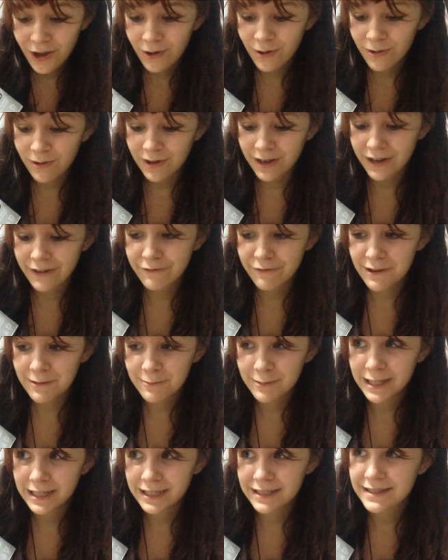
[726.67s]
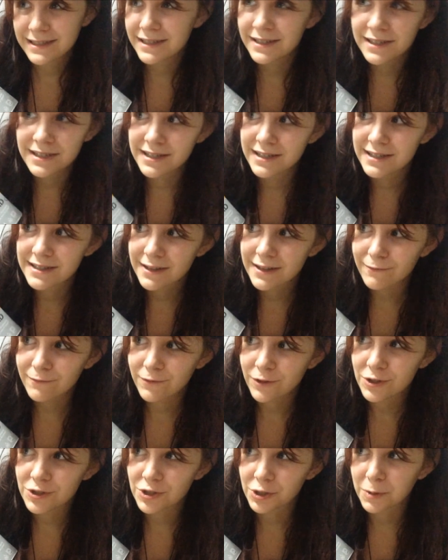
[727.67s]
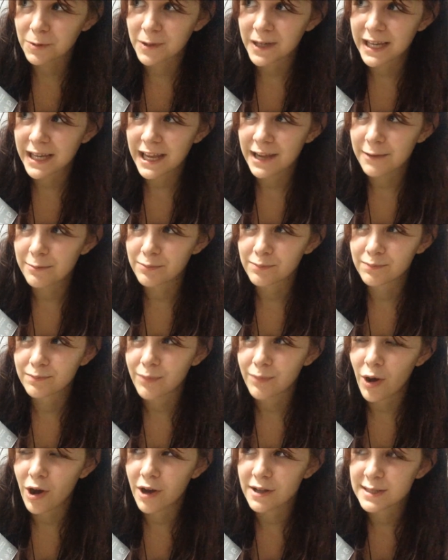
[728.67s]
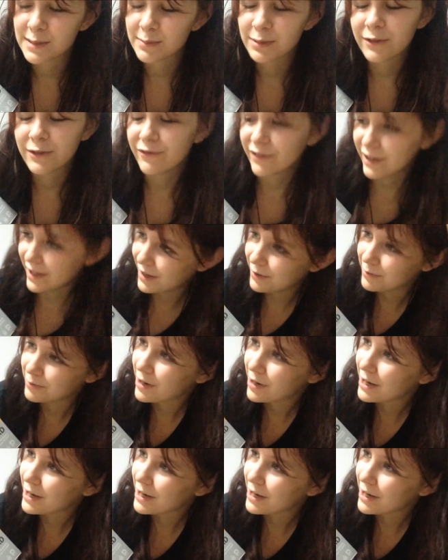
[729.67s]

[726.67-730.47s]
or if I will, it's in the distant future where I can't possibly fit them